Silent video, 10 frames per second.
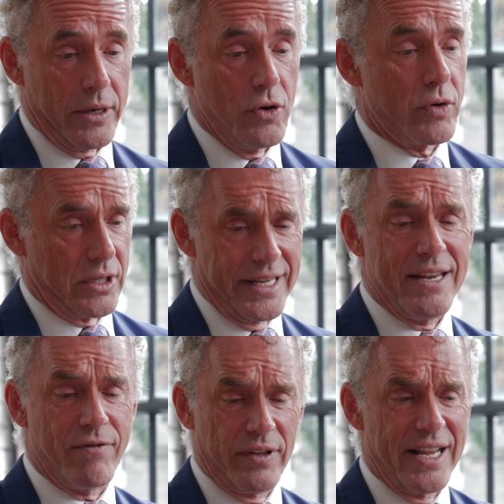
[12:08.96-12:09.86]
you could
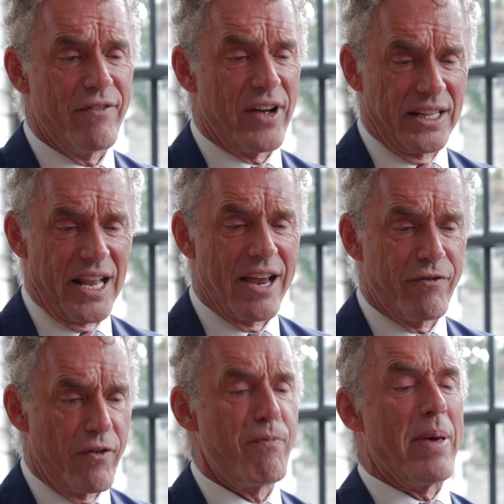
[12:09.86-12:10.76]
leave, live a
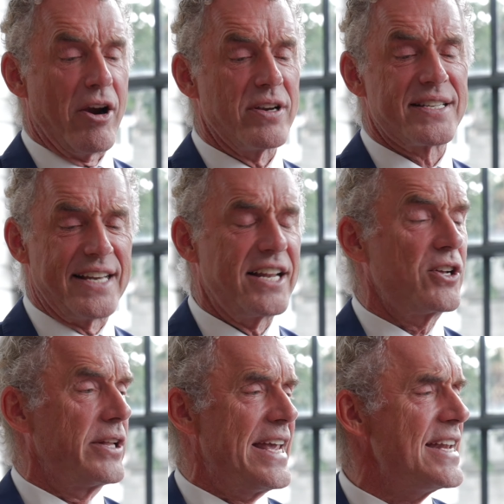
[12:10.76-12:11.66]
life of
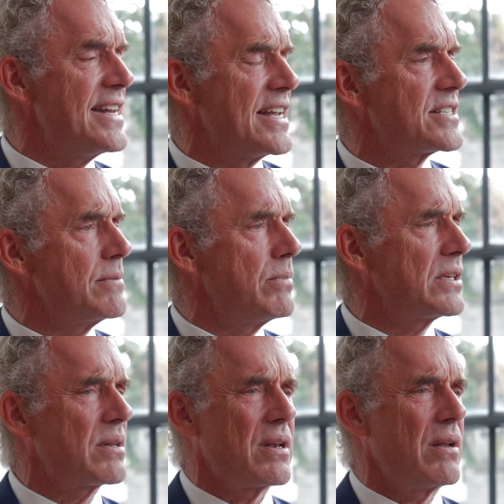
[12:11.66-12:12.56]
parasitical hedonism, but
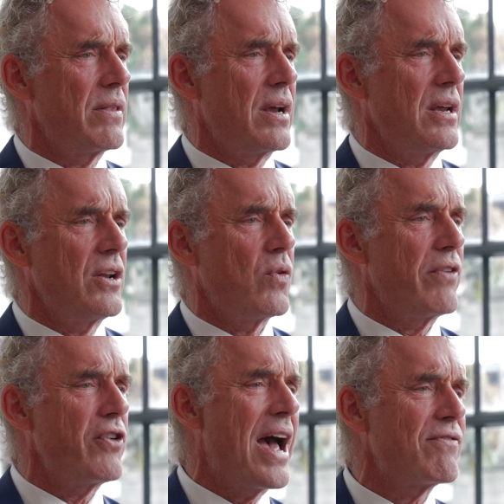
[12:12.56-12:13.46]
you know,
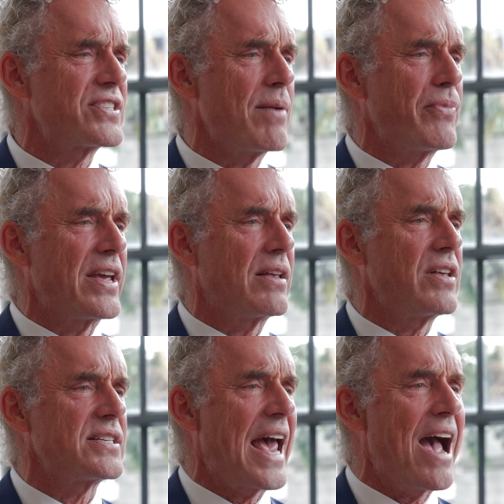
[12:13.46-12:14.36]
if you have something
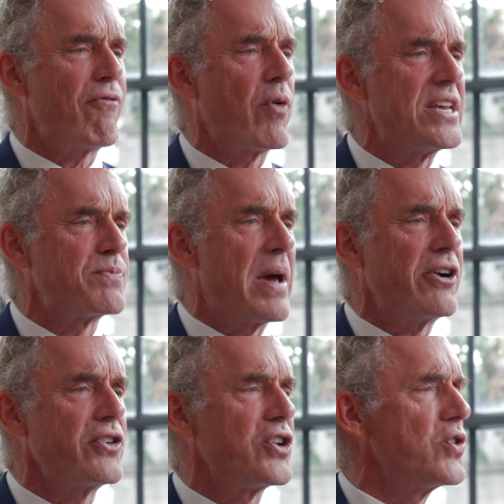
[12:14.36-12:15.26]
that's halfway
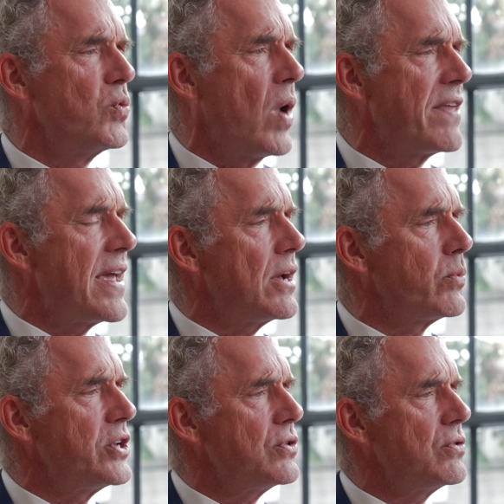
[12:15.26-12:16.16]
better to do, why the hell
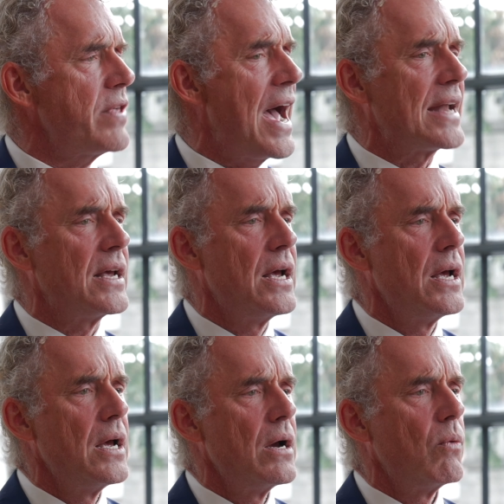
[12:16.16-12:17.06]
would you do that?
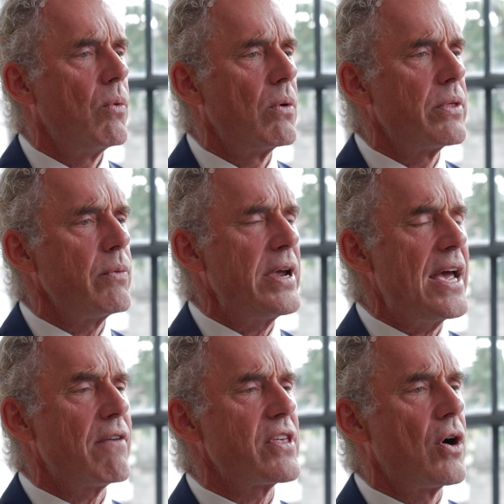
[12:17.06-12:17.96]
The, we
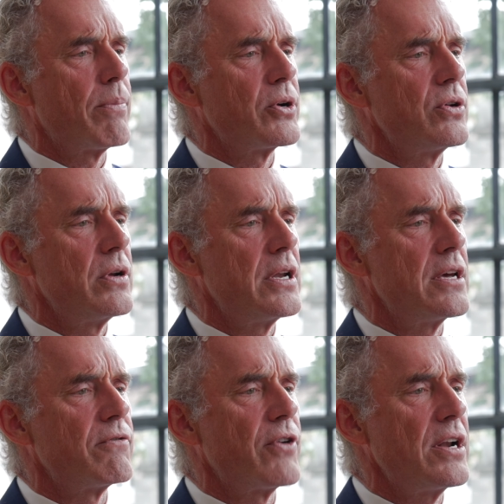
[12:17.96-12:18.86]
have the opportunity
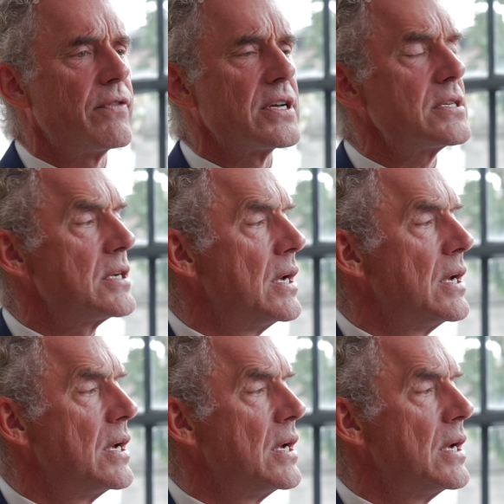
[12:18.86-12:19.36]
in front of us.